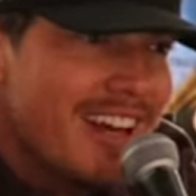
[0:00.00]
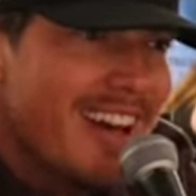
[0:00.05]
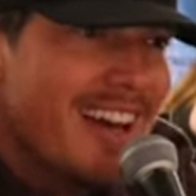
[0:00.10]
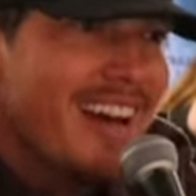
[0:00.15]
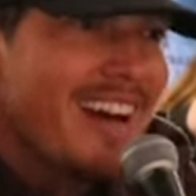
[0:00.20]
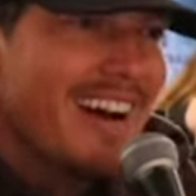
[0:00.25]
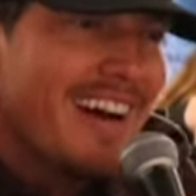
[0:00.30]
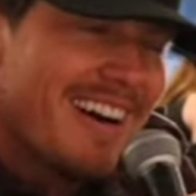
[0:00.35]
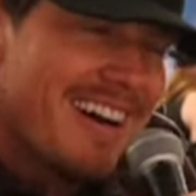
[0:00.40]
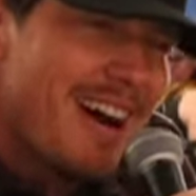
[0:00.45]

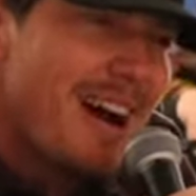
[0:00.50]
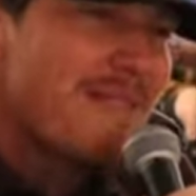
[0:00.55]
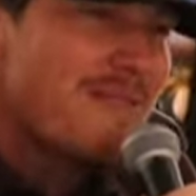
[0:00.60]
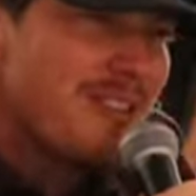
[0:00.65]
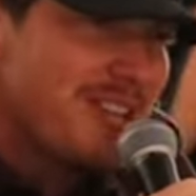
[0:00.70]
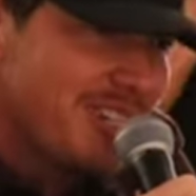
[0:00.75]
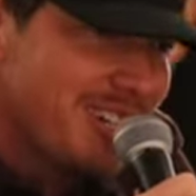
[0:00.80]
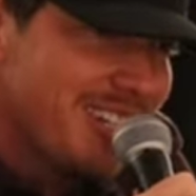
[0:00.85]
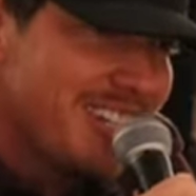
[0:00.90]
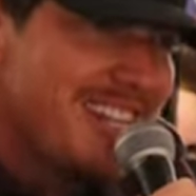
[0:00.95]
Yeah, I'm
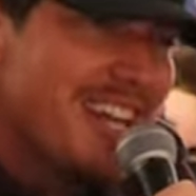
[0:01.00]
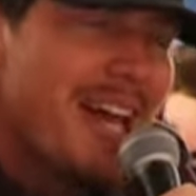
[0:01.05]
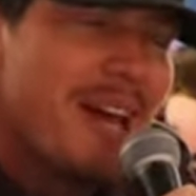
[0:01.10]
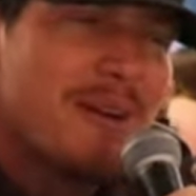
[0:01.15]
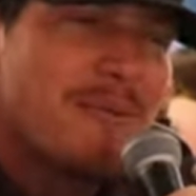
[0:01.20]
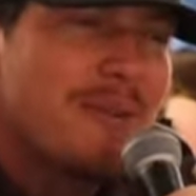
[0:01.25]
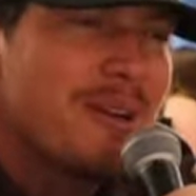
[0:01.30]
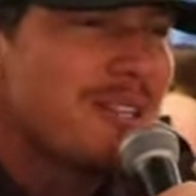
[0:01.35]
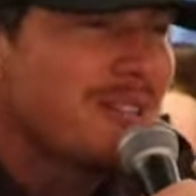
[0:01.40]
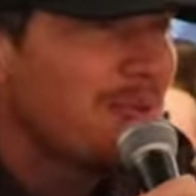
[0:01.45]
good.
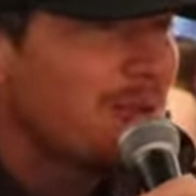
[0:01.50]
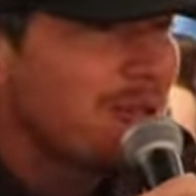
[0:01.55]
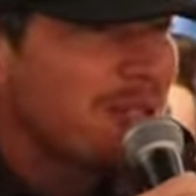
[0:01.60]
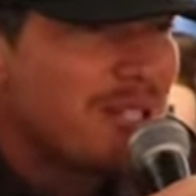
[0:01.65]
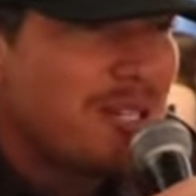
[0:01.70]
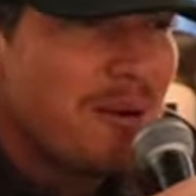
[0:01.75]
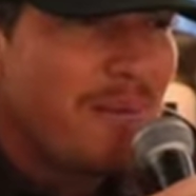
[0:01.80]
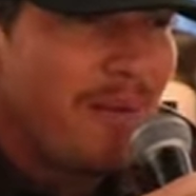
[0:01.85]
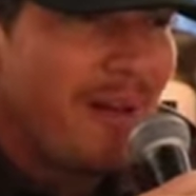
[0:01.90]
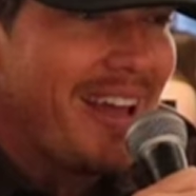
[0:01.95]
Yeah, and we'll
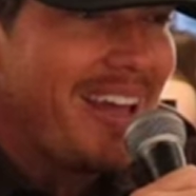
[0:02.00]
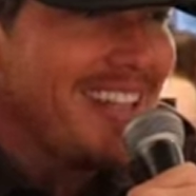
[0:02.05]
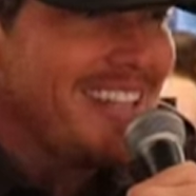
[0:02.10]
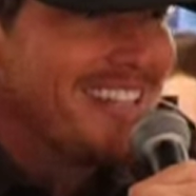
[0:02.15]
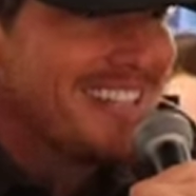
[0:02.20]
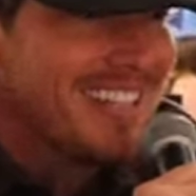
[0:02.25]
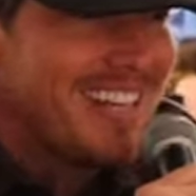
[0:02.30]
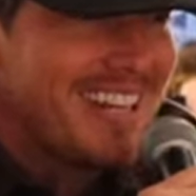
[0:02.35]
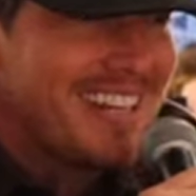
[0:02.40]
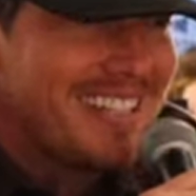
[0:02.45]
still play it
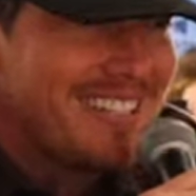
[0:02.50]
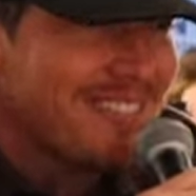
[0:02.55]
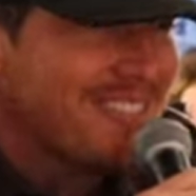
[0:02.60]
in sets,